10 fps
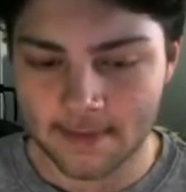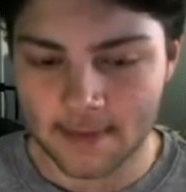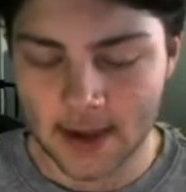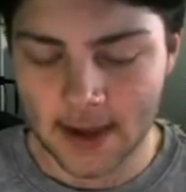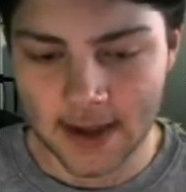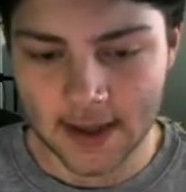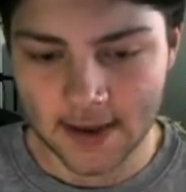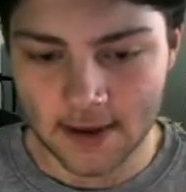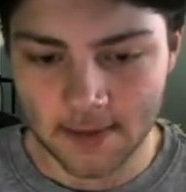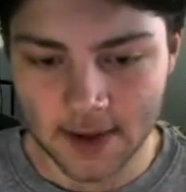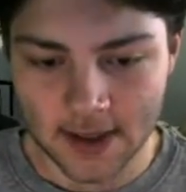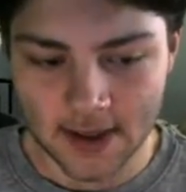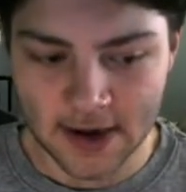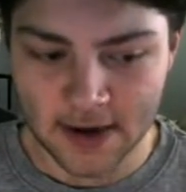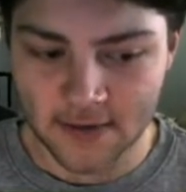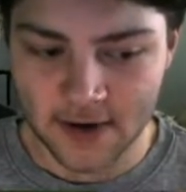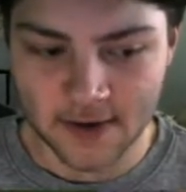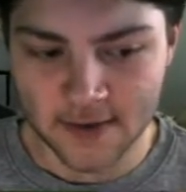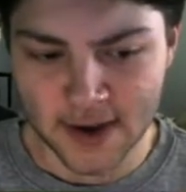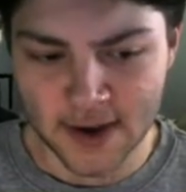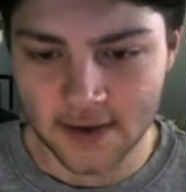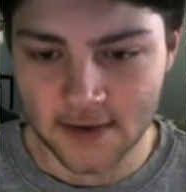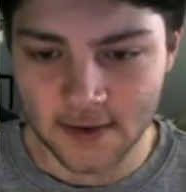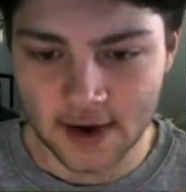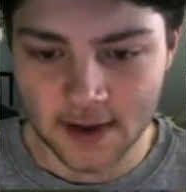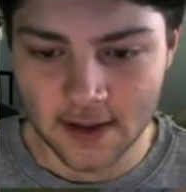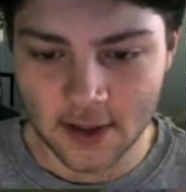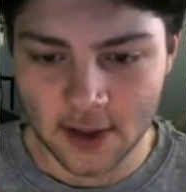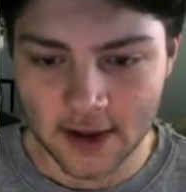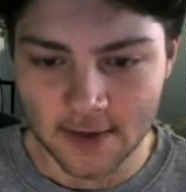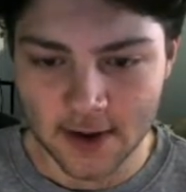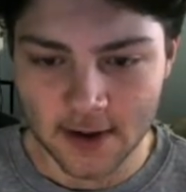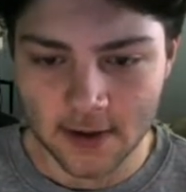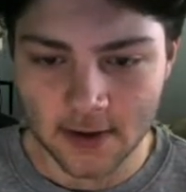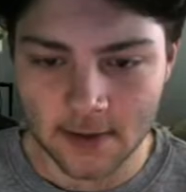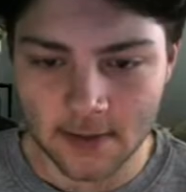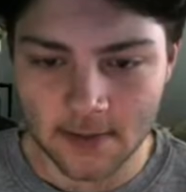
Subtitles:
That's a good pitch. I didn't try to swing. I just tried to check swing a little.